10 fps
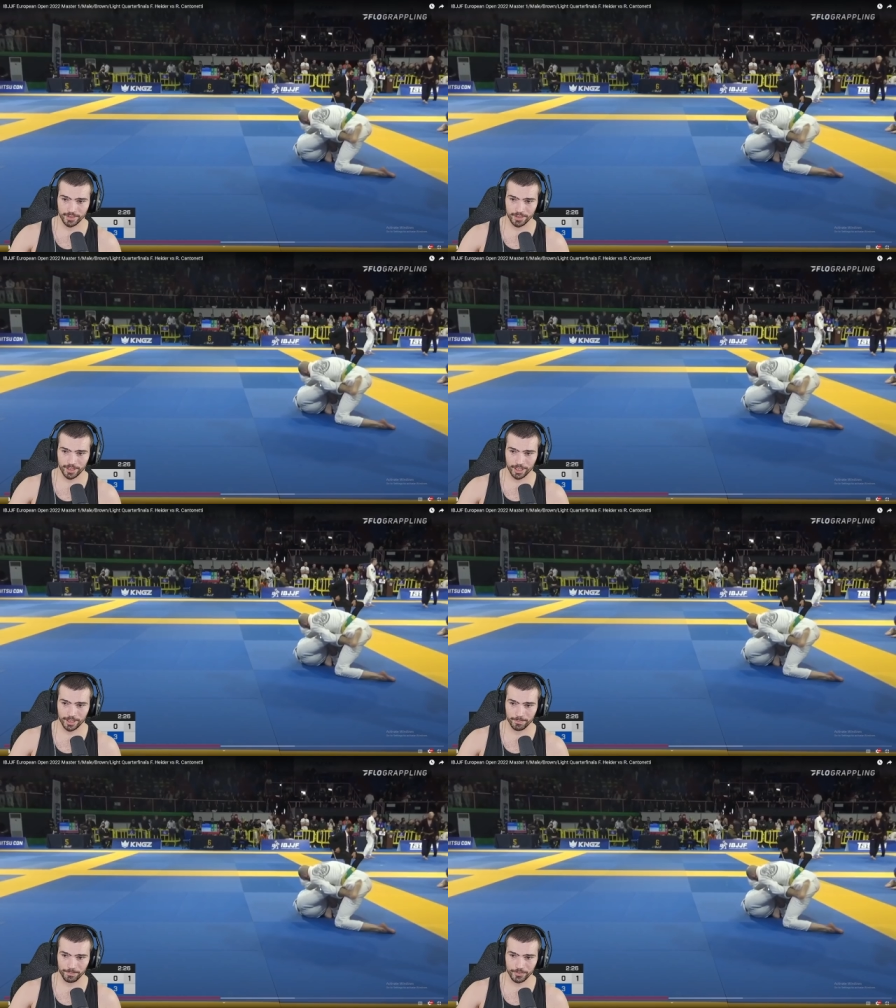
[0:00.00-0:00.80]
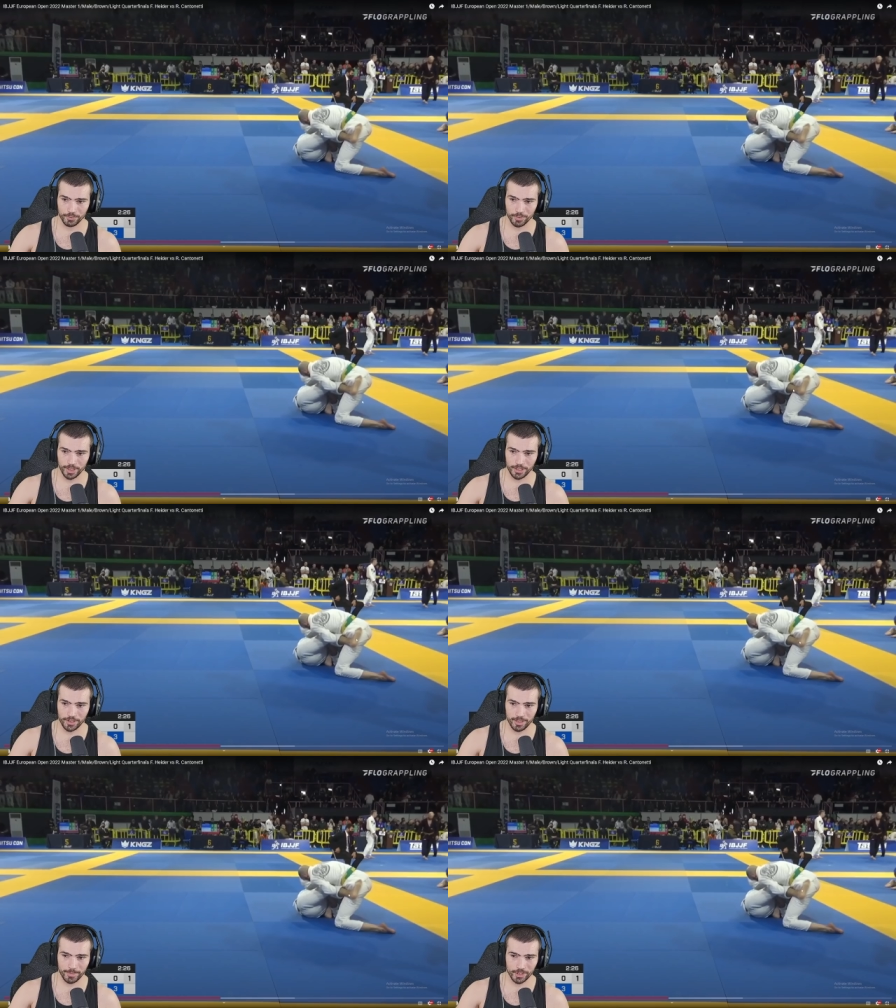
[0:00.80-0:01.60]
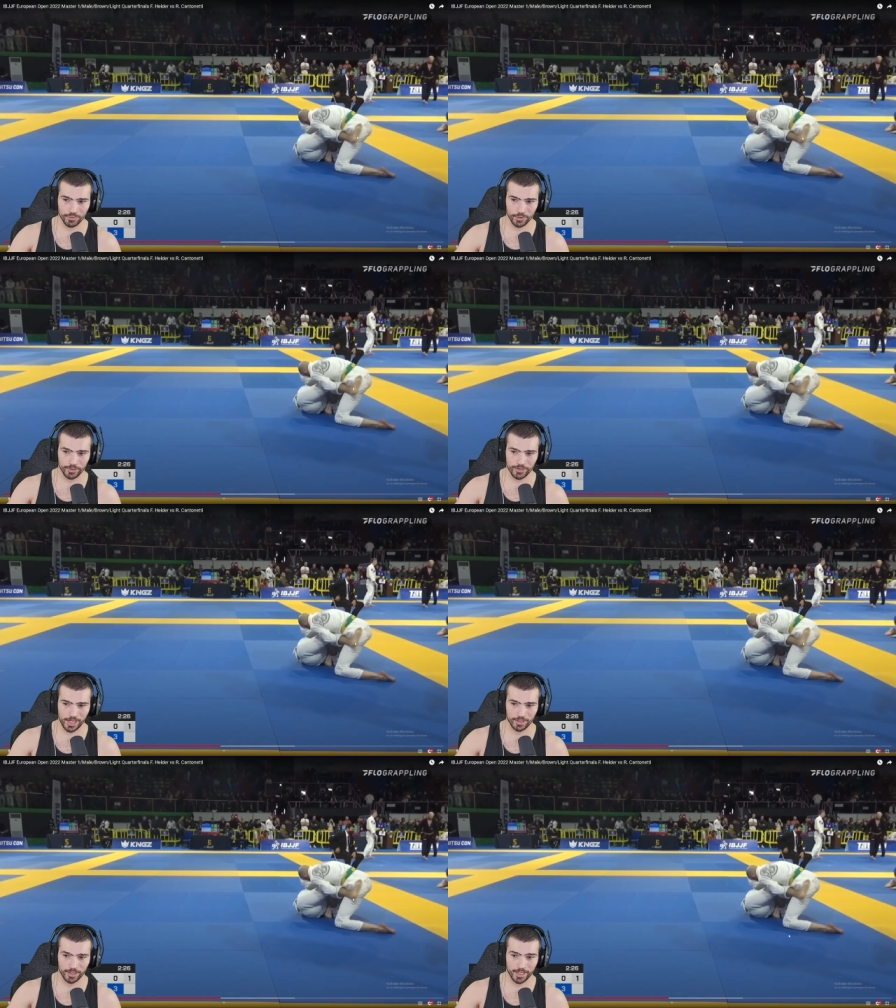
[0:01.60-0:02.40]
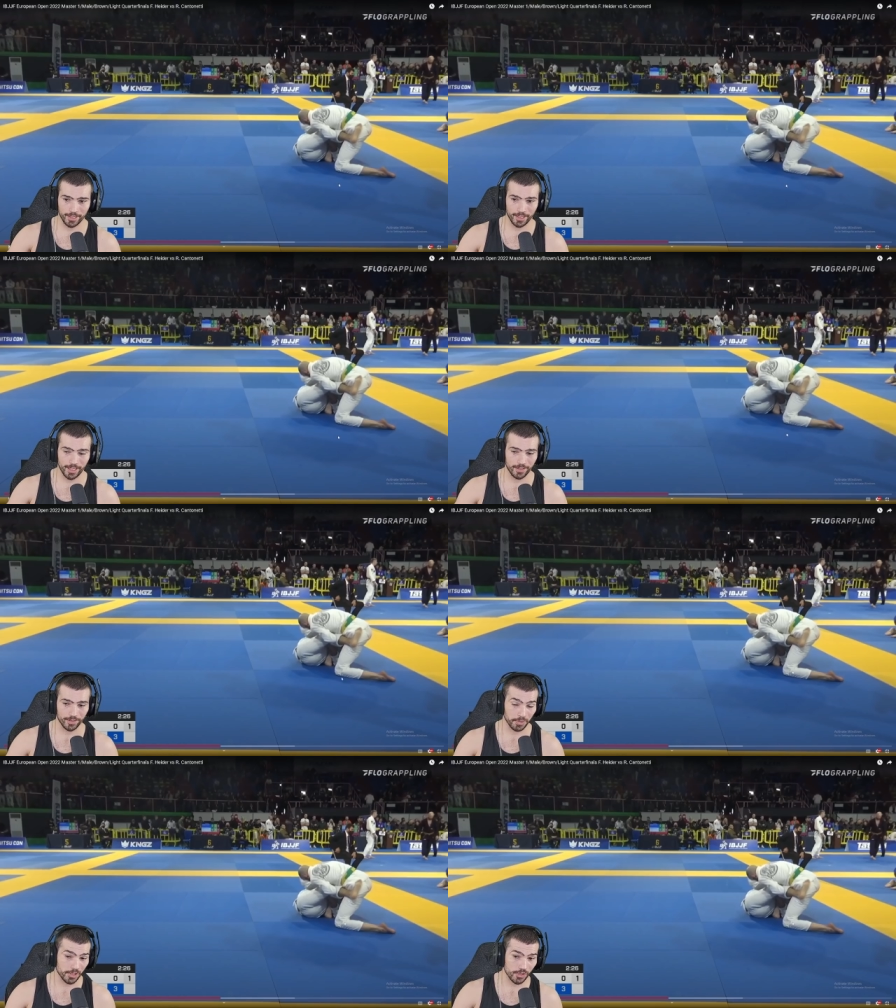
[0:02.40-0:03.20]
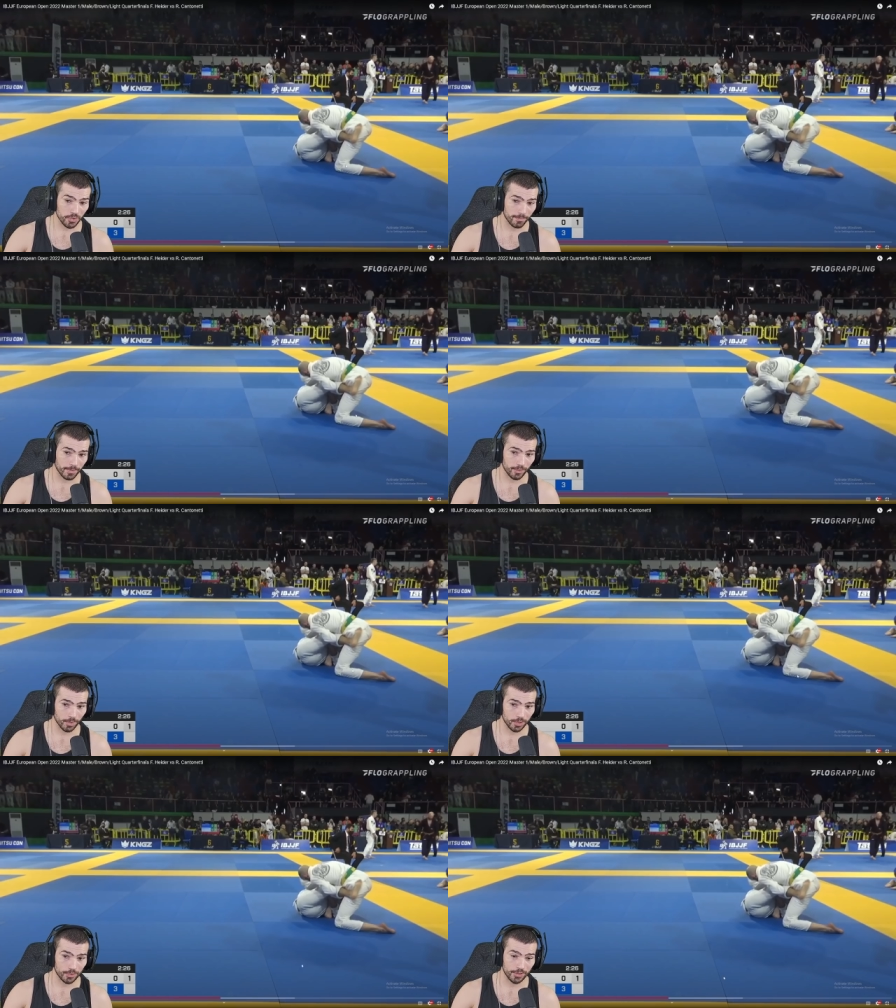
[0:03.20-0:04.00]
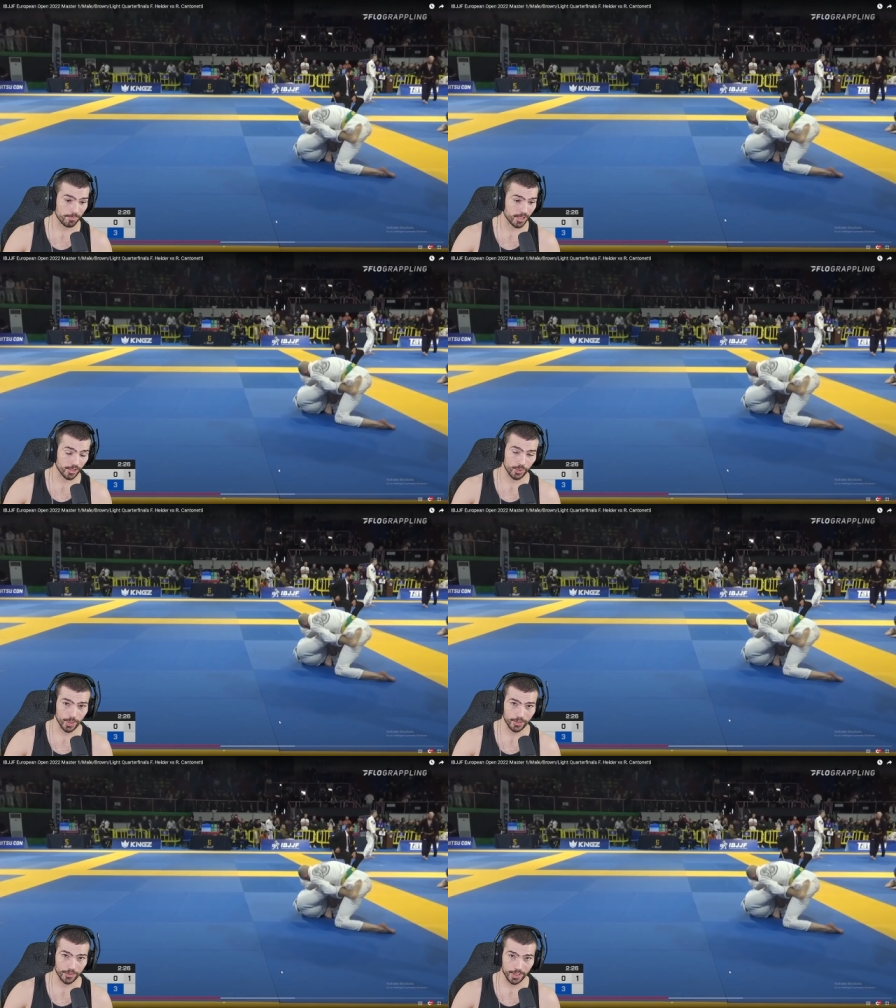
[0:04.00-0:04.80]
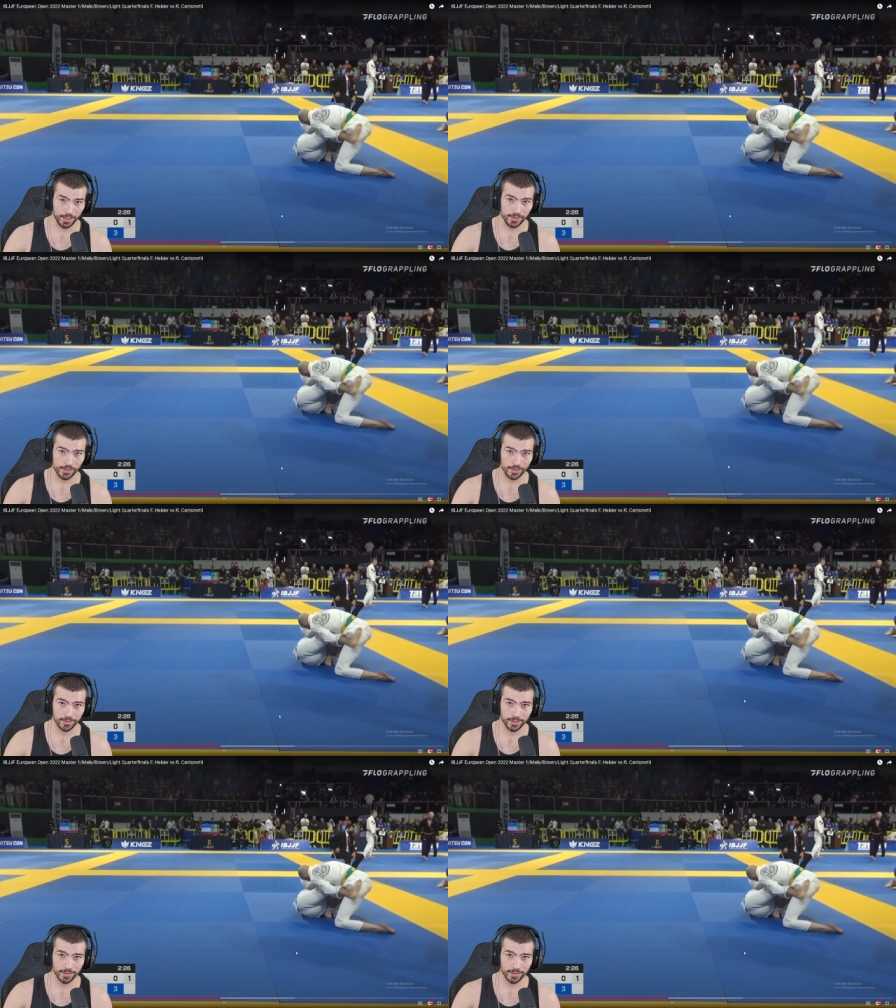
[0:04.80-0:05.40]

Um, really, you need to be controlling this ankle line, and the reason you get Berimboloed is because you were on your knees.